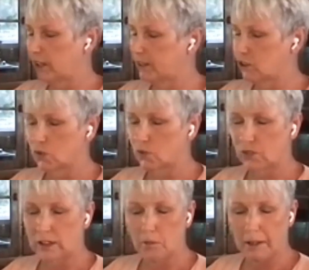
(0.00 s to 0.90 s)
I can just
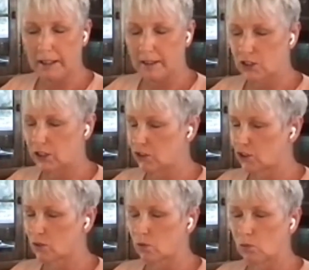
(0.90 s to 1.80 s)
feel my energy is
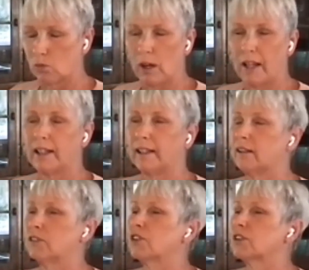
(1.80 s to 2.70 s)
just running
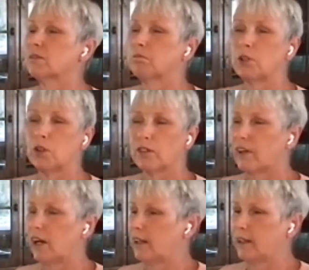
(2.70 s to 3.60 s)
and just
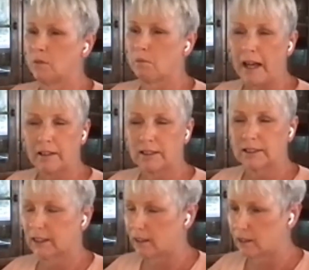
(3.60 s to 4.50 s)
purifying and
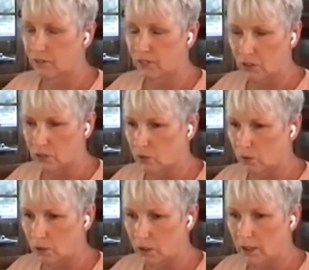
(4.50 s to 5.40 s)
balancing, and it feels
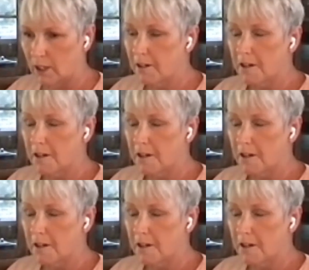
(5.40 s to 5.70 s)
good.